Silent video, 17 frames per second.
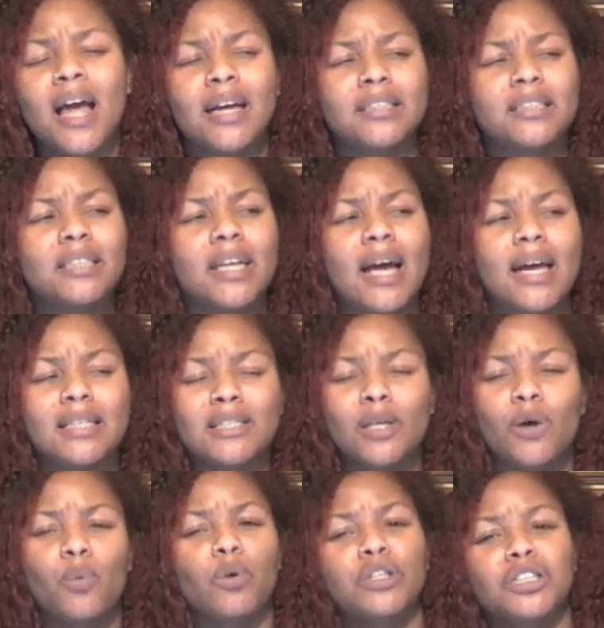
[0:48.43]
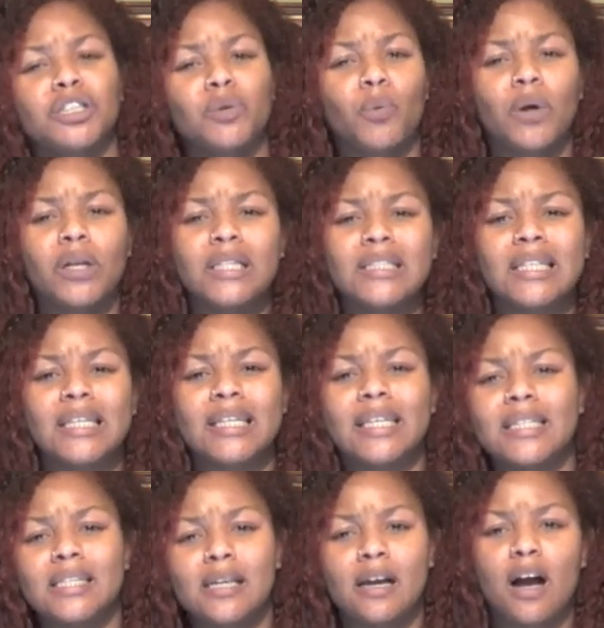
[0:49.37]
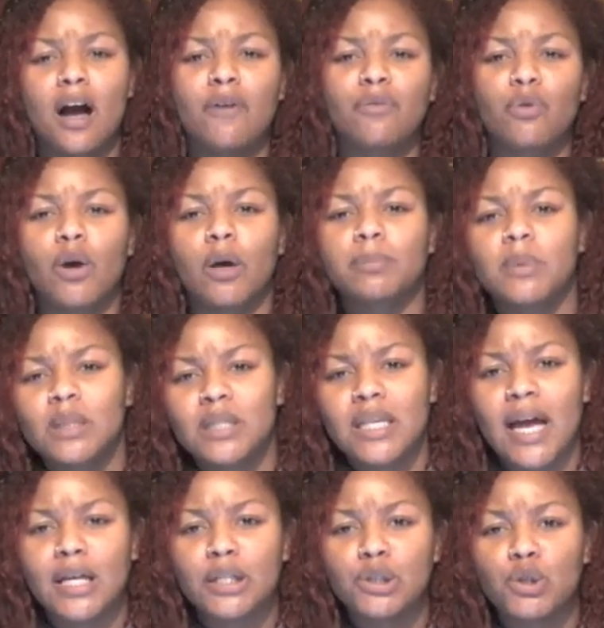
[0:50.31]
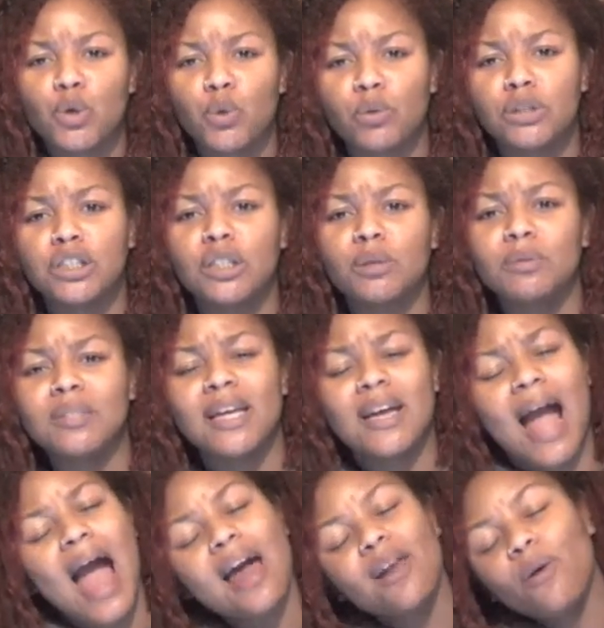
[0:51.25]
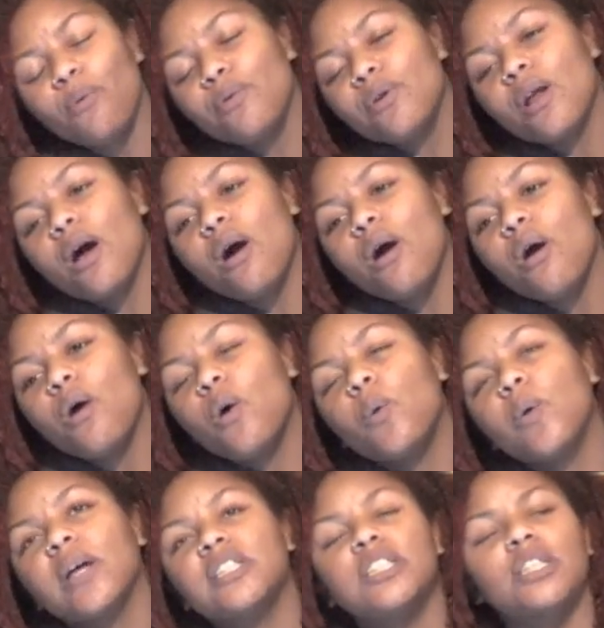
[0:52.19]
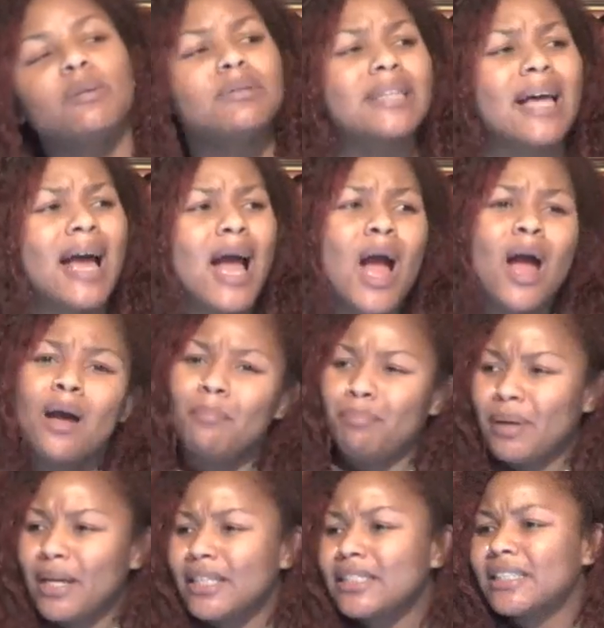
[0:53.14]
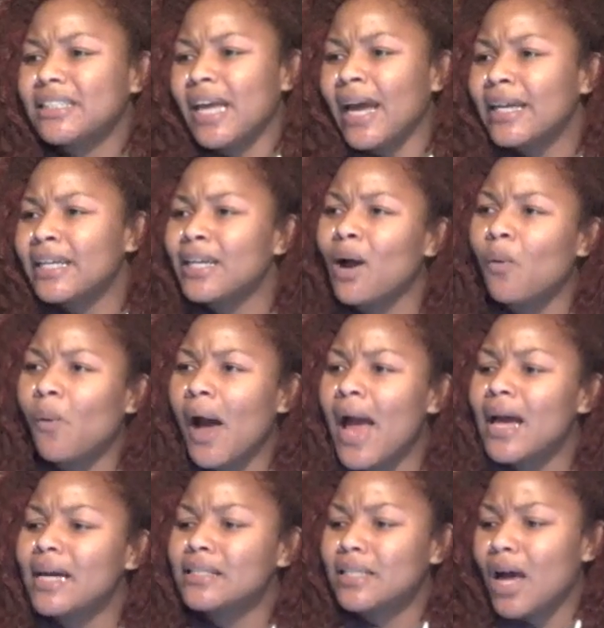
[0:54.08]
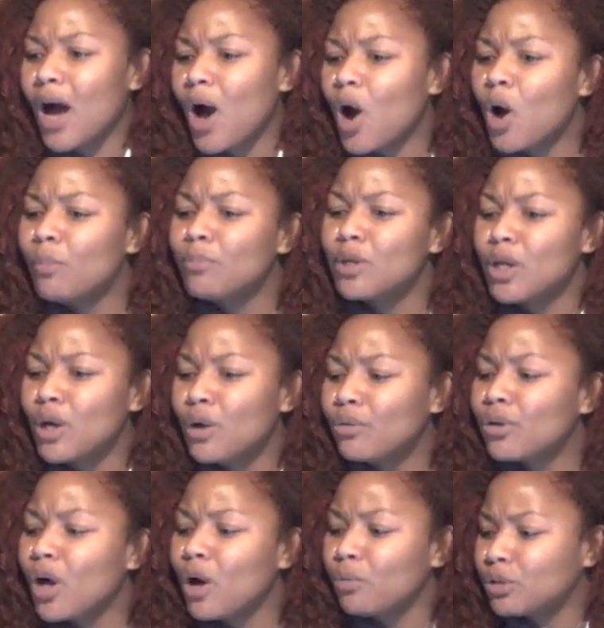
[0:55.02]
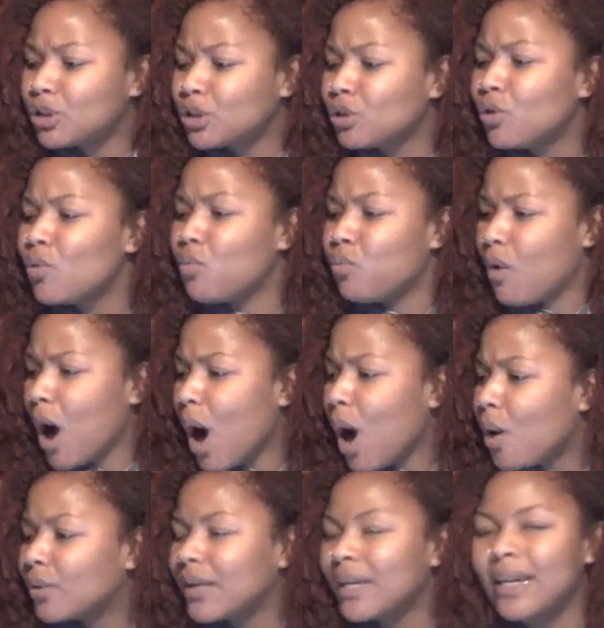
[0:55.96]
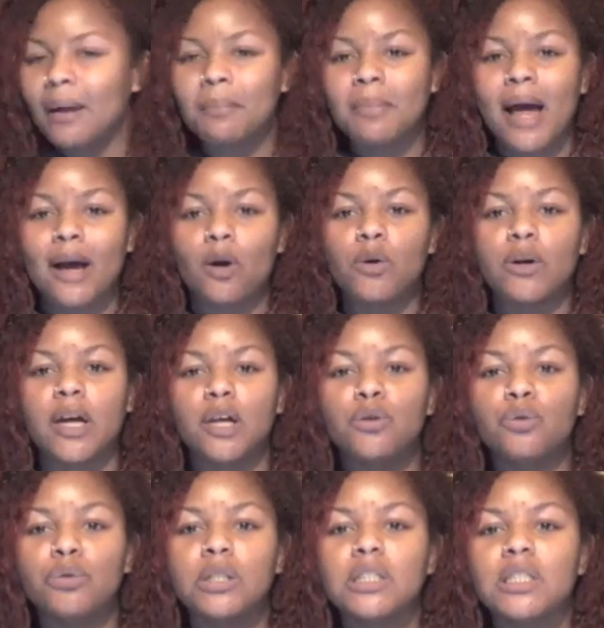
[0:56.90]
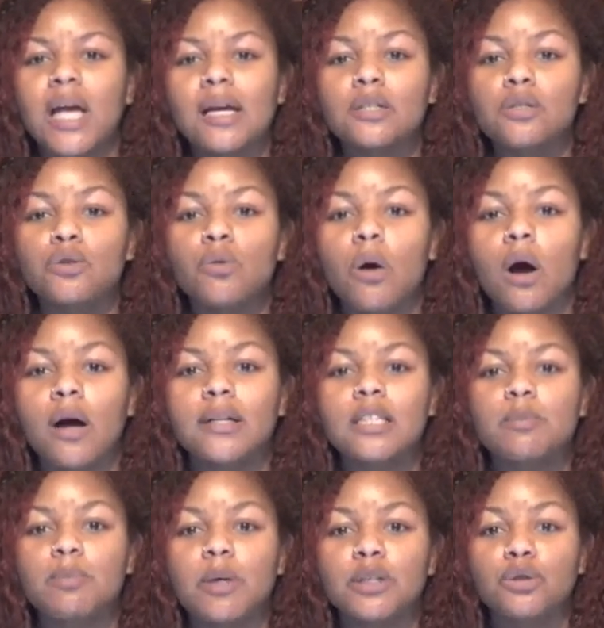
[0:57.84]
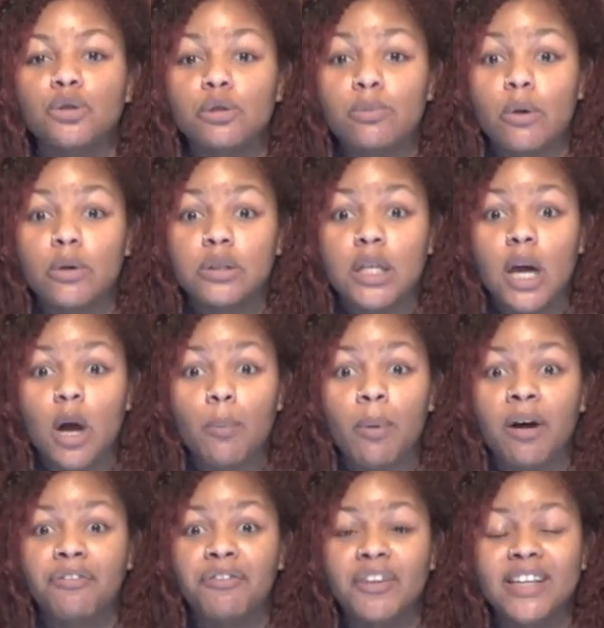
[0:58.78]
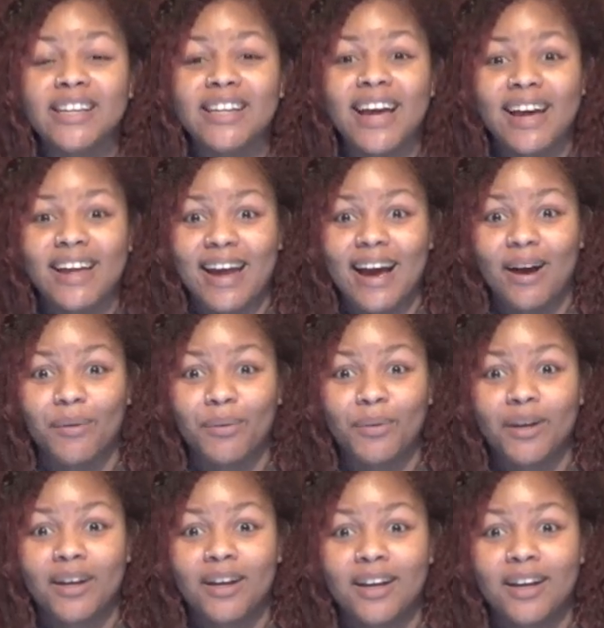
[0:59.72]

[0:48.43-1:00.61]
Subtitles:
And she asked her what she wanted to get to cover up the tattoo. And she was like, I don't know. And she was like, bitch, take your ass home. You don't know what you want. And I'm like, okay, you the tattoo artist, bitch. You supposed to help her figure out.